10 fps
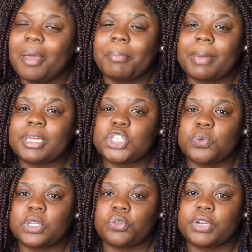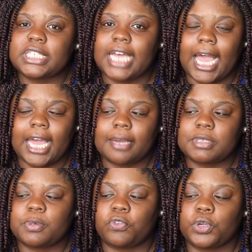maybe 2 or 3
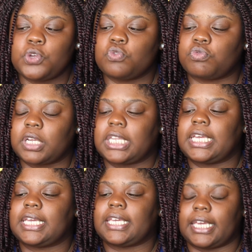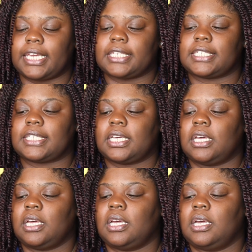times before you really get
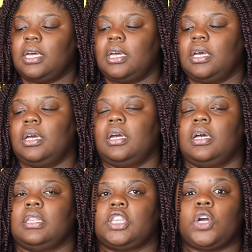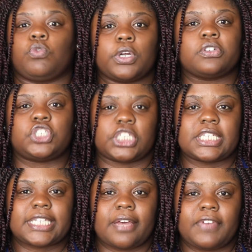the real
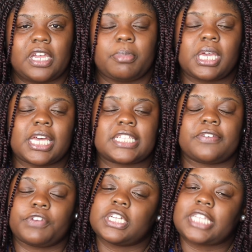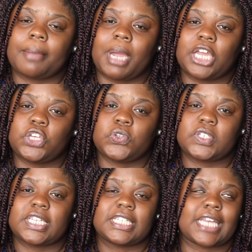gist of it, because the first time I
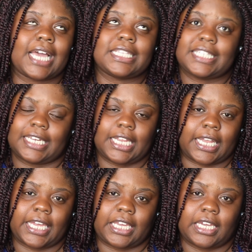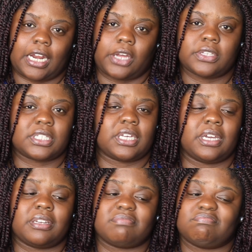used this, I didn't like it. I was
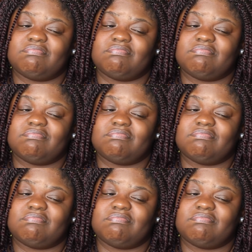like,